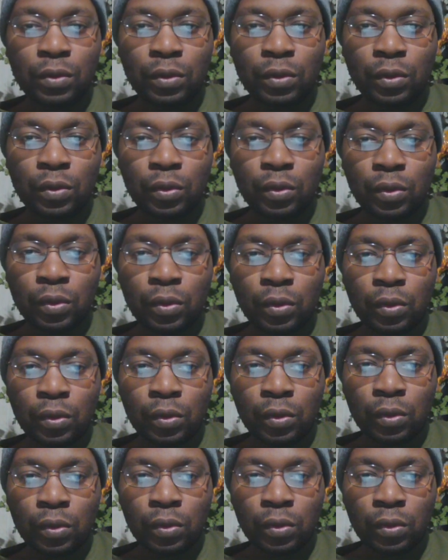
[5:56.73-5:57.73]

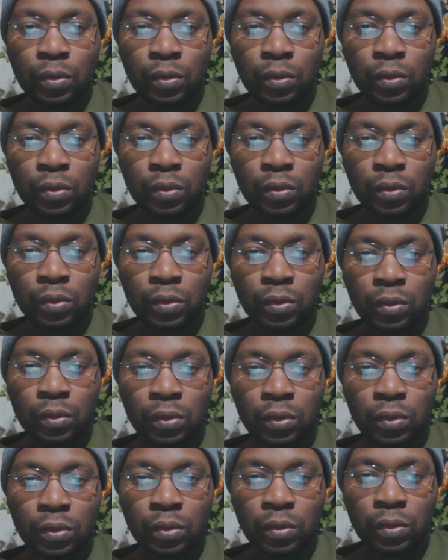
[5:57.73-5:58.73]

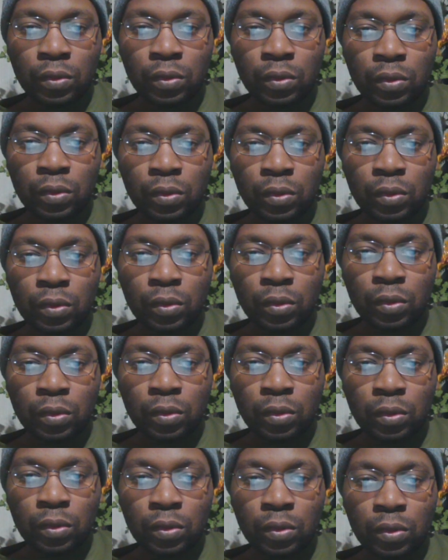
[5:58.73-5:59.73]

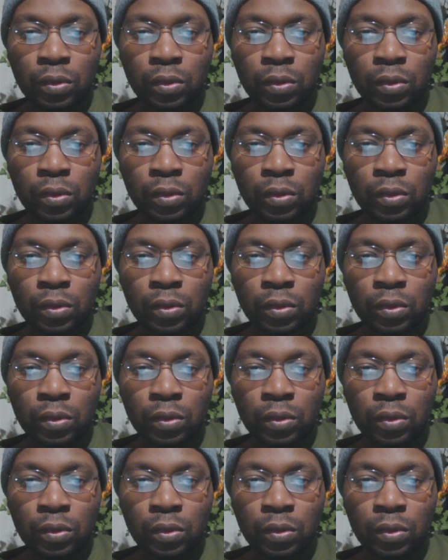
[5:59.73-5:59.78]
(silence)